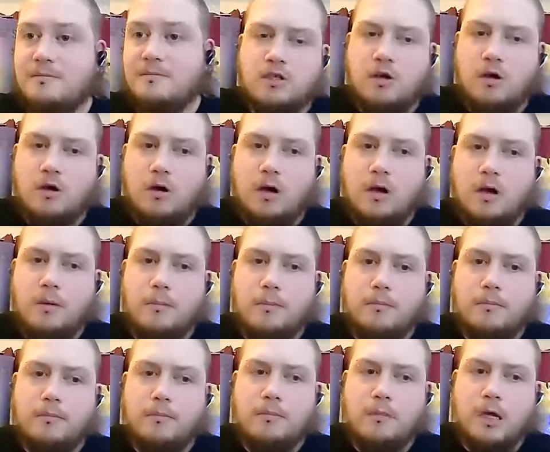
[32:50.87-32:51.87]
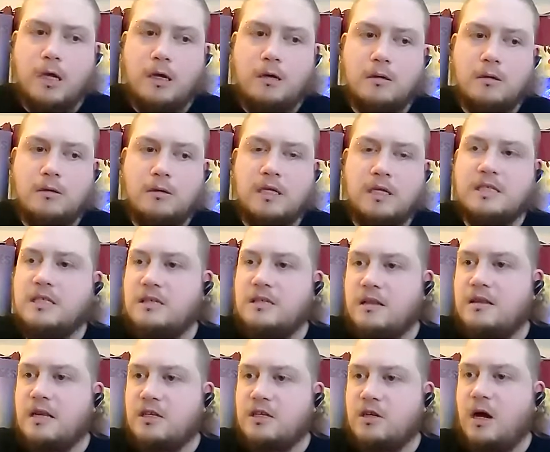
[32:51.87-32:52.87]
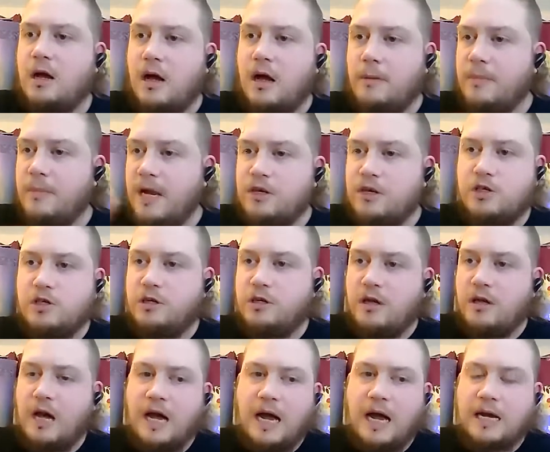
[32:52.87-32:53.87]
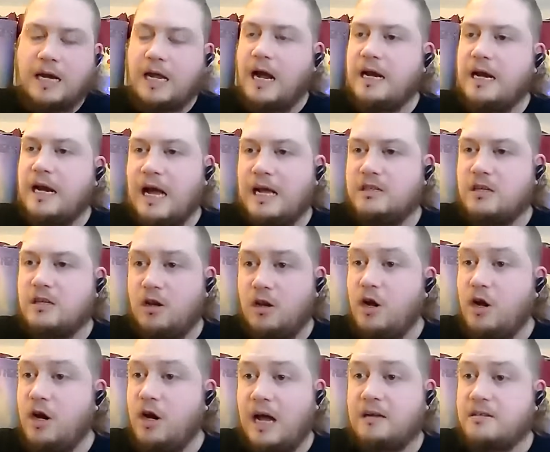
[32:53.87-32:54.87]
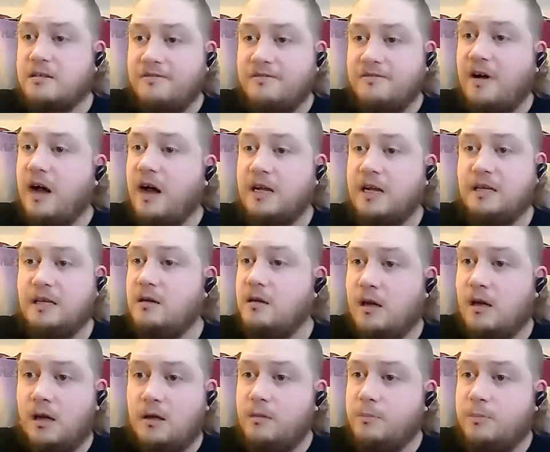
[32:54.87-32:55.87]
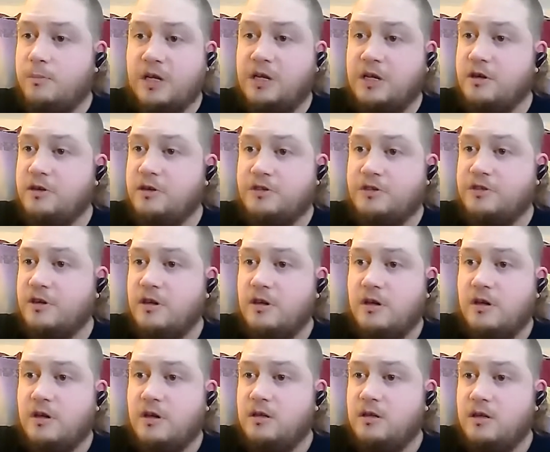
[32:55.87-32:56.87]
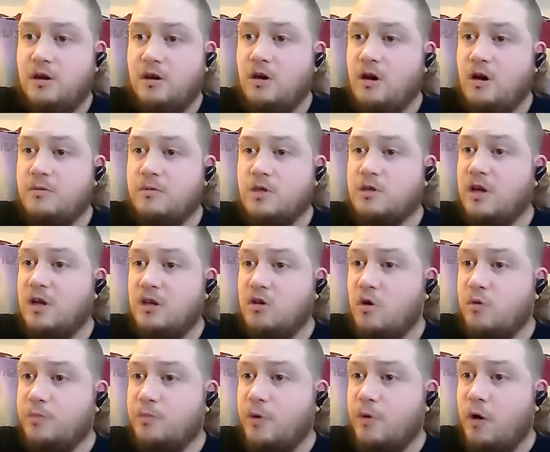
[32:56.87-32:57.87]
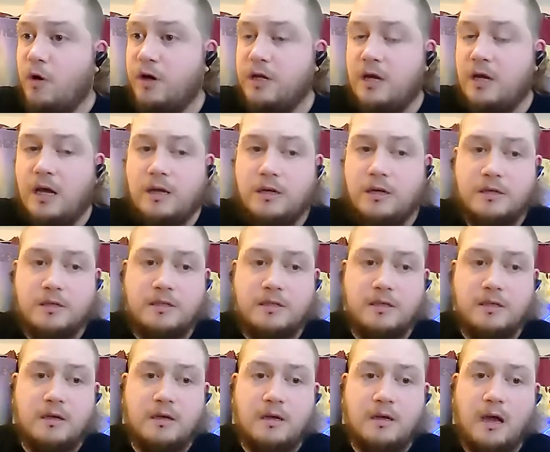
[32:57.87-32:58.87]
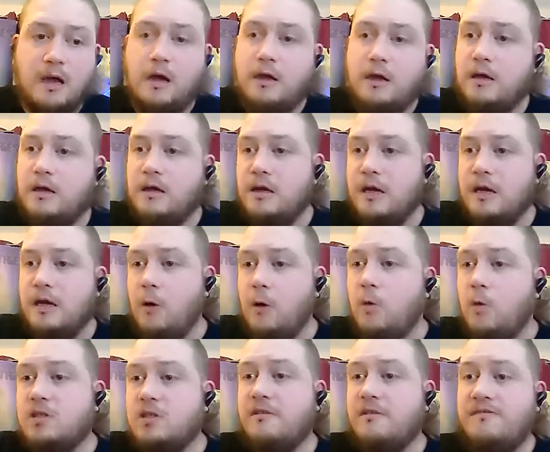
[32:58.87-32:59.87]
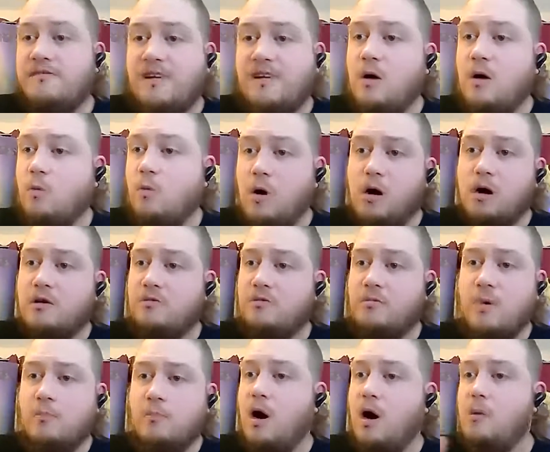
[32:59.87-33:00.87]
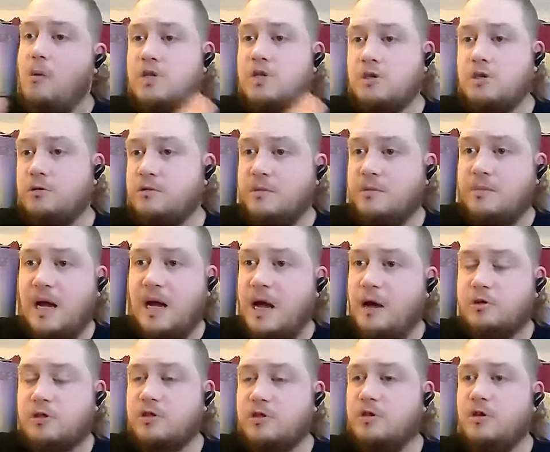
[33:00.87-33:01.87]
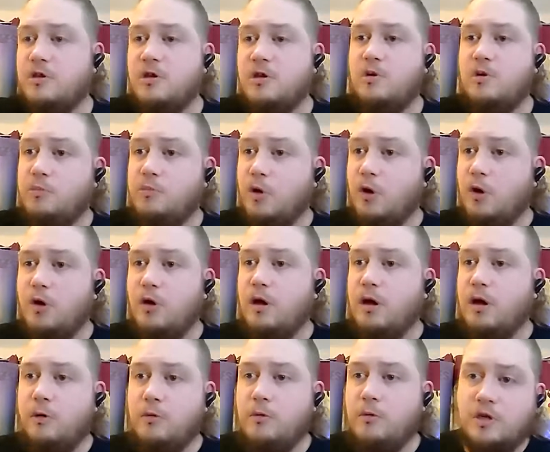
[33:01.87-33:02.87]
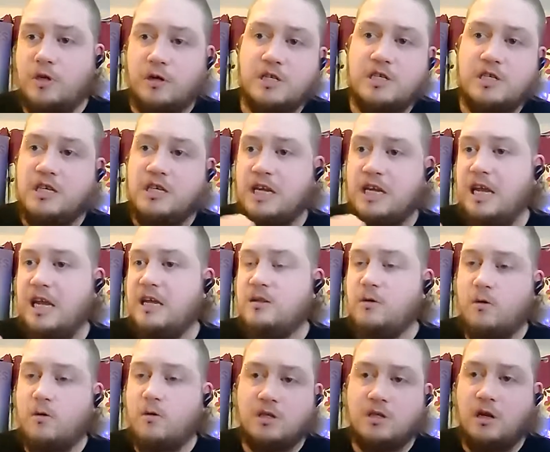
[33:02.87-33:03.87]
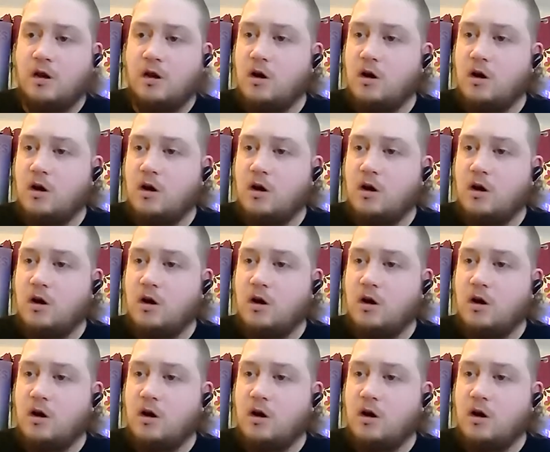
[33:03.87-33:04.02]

So um, this is the thing. So I, I mentioned that I kind of had to learn how to fight mm-hmm. because, you know, I was only a young boy and I, it wasn't a far walk from my primary school to my house but it was on a snicket. There wasn't